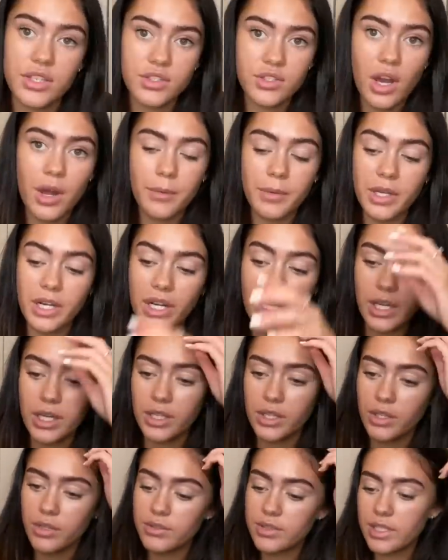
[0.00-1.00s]
so I'm gonna
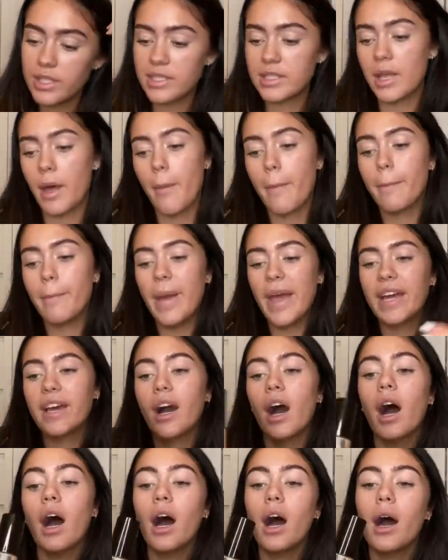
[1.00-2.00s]
use this
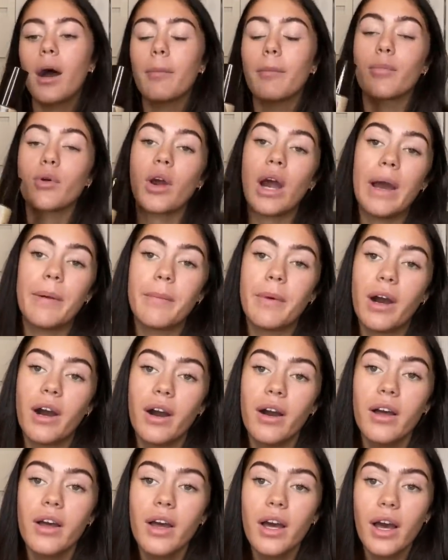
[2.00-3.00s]
Becca
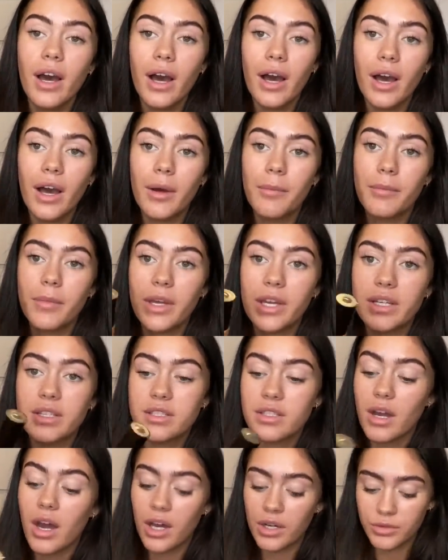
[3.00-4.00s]
primer. Um,
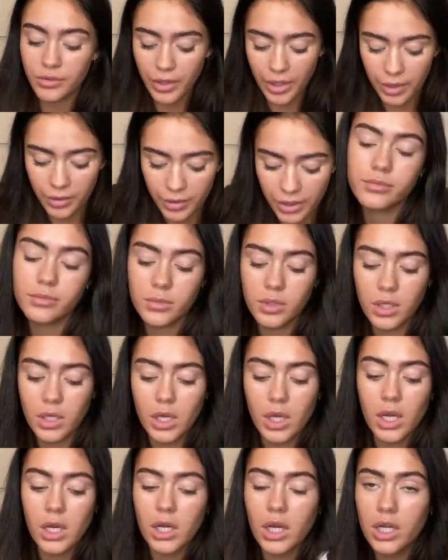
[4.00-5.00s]
it's unreal.
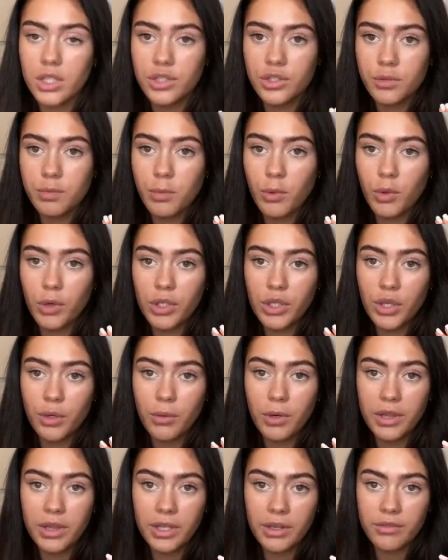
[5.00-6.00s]
I just bought a new
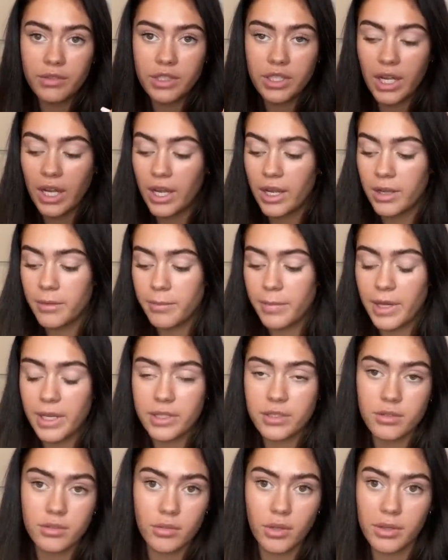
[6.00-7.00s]
one the other day, but
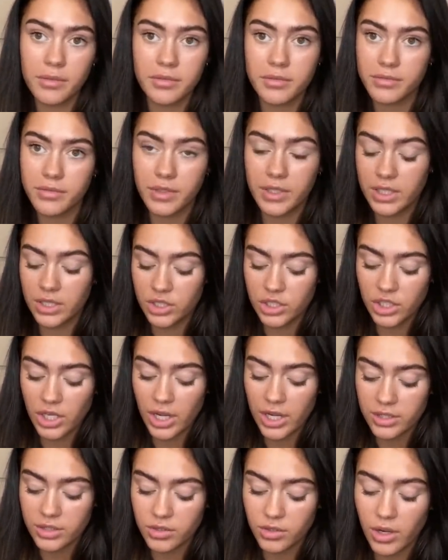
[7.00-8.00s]
it's not even finished
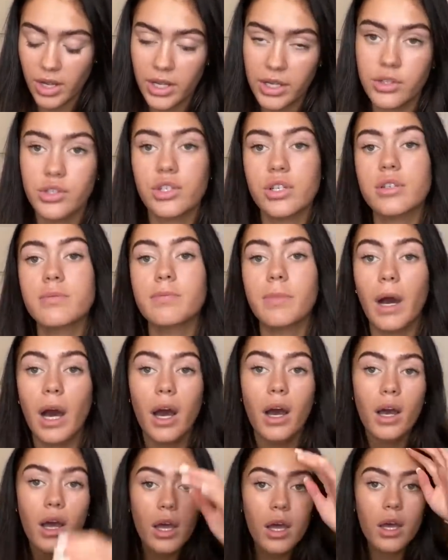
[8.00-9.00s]
yet. It's got ages, but
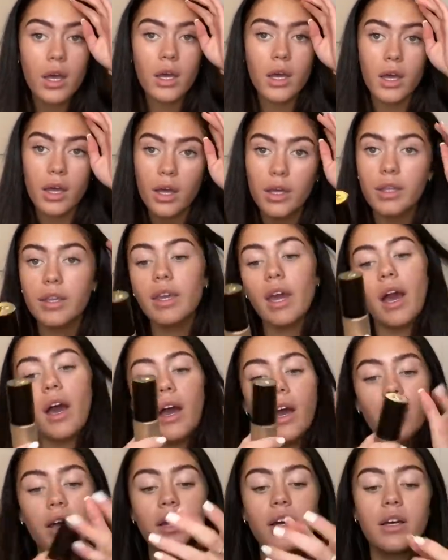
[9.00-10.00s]

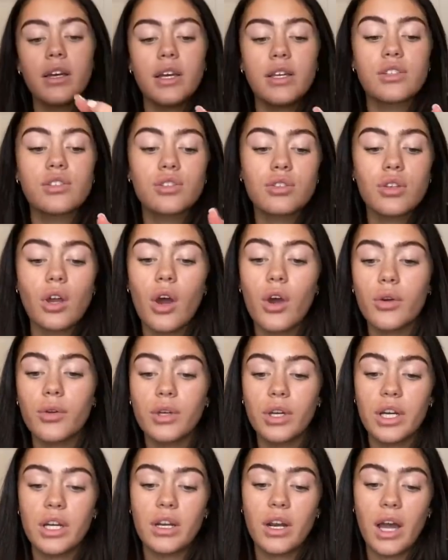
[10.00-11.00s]
yeah, it's so
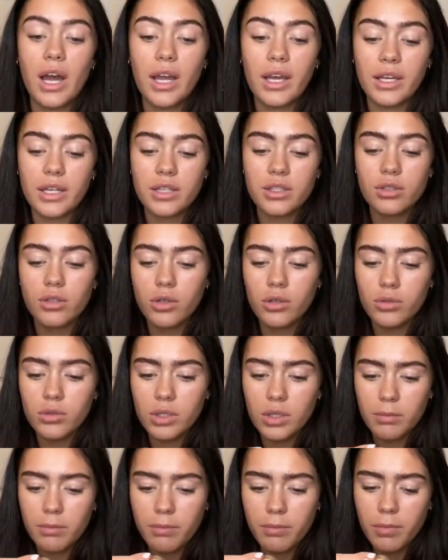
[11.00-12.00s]
good. Like, it's called
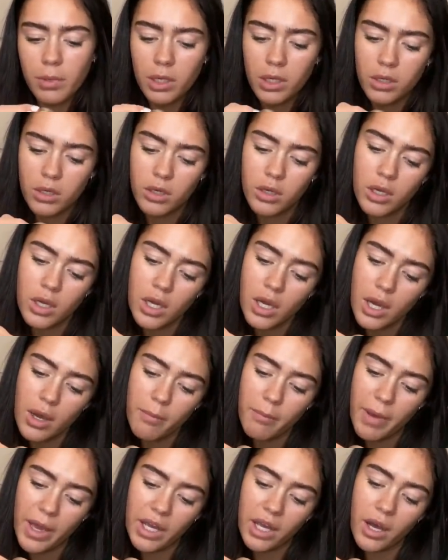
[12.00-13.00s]
the
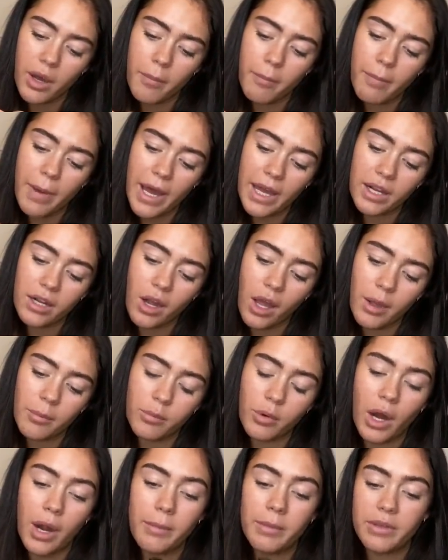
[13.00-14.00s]
Becca Backlight
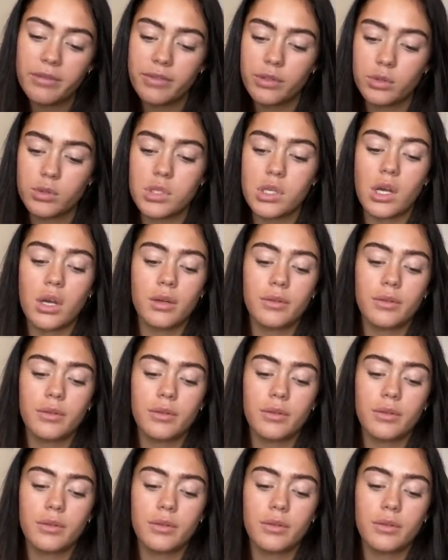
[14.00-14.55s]
Priming Filter.